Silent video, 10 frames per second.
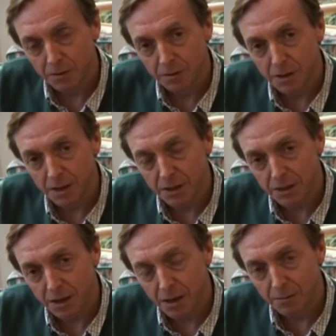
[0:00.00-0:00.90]

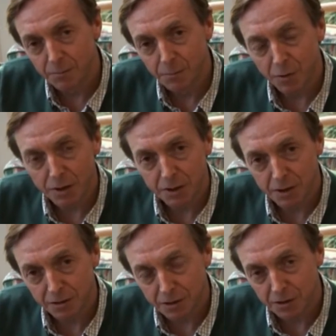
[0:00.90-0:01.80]
the
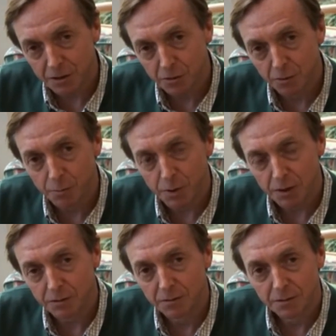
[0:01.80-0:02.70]
president of the
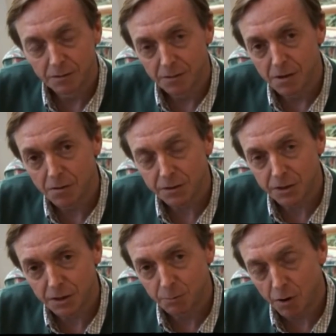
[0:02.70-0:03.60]
European
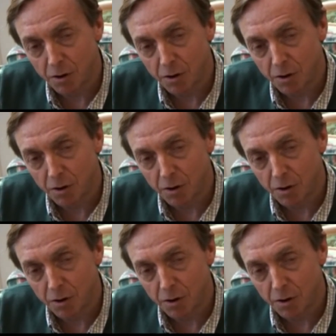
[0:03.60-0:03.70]
Nazi